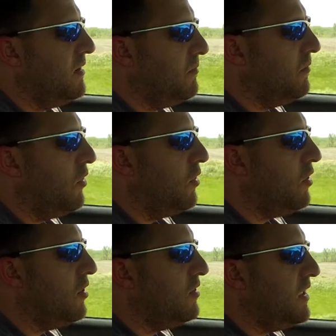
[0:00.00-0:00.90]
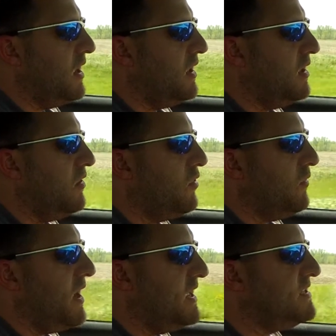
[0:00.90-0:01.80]
more than
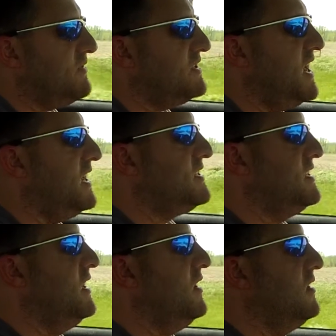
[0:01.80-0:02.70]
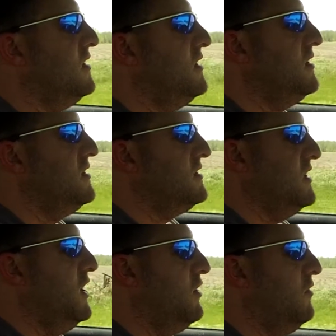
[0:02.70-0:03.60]
3/8 of a tank still.
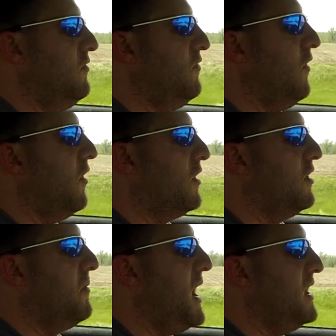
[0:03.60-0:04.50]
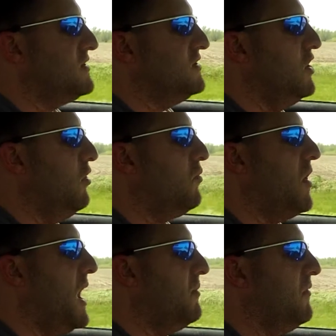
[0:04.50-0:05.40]
So 400 miles, no
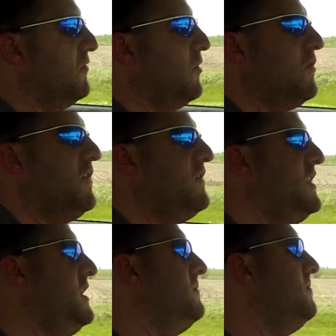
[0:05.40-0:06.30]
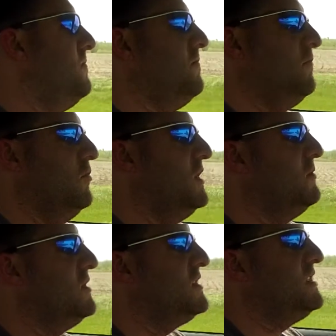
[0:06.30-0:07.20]
problem. 450, we
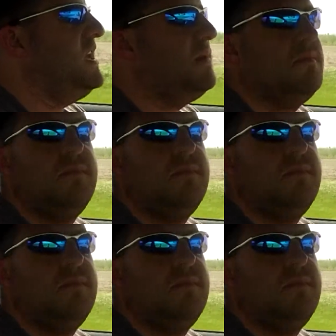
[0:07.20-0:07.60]
will see.